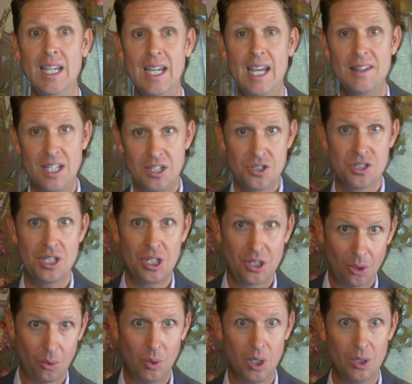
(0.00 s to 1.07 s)
And then she
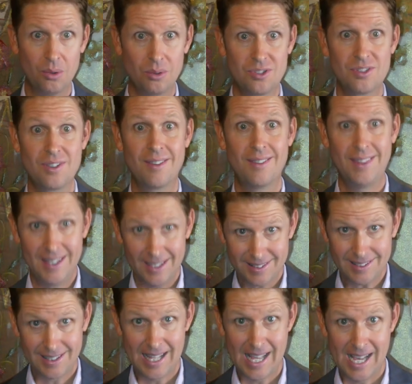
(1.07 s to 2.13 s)
quotes
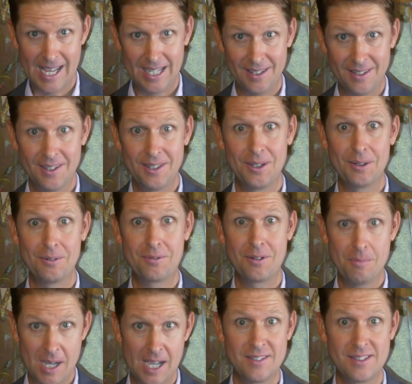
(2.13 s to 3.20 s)
this line
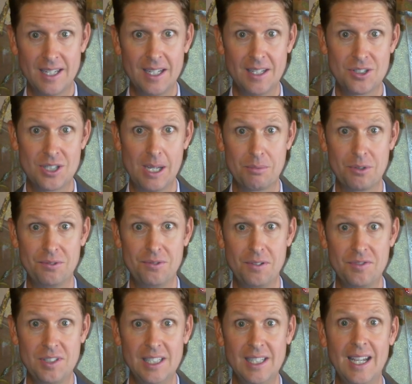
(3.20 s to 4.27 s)
from Isaiah chapter
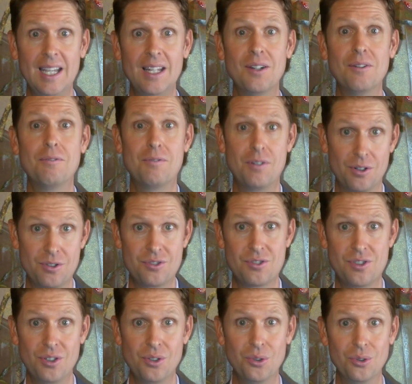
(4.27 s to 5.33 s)
58, verse
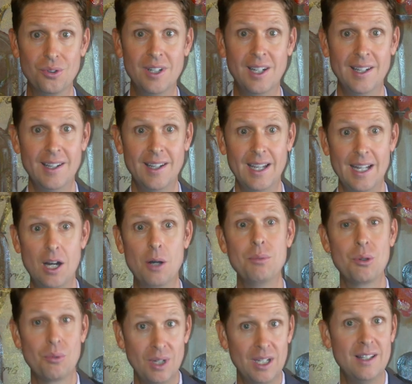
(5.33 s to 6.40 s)
2. And I'll
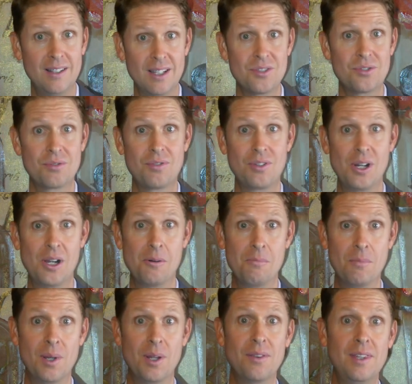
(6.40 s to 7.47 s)
be reading this
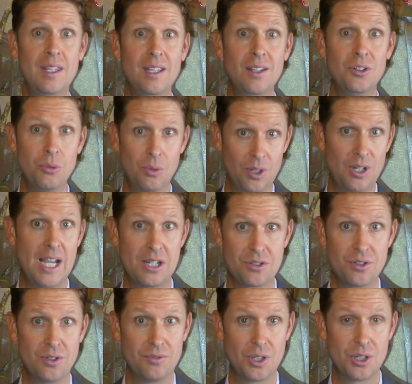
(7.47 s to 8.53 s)
from the New
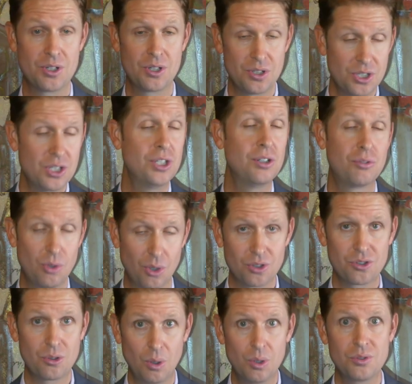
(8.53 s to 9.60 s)
International Version. She, of
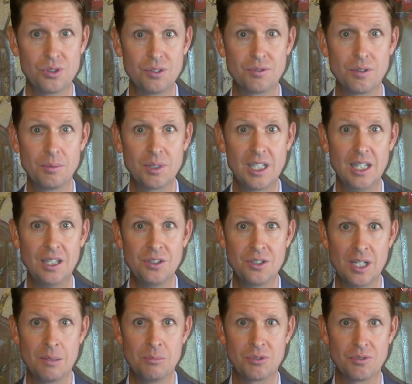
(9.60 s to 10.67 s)
course, quotes it from the King
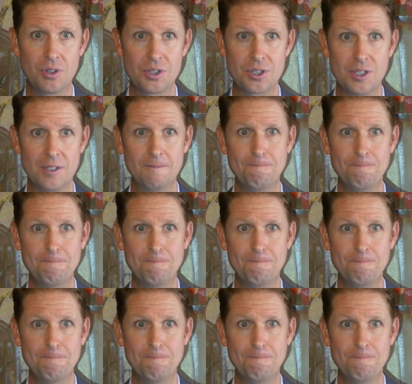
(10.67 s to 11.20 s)
James Version.